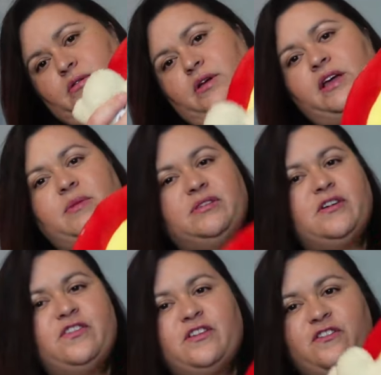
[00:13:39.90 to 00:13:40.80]
I hit
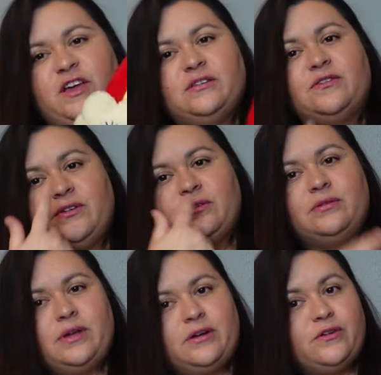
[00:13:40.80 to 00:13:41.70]
myself in the face if you
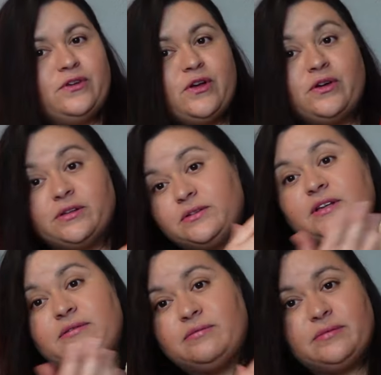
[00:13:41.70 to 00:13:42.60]
I don't know if you noticed.
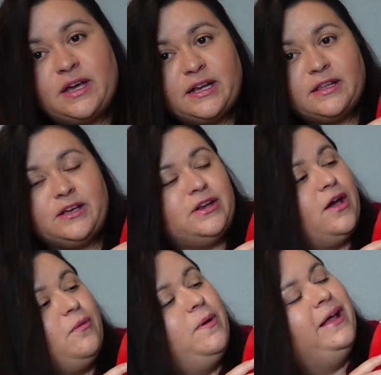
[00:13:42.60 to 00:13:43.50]
I Thought I'd let you know.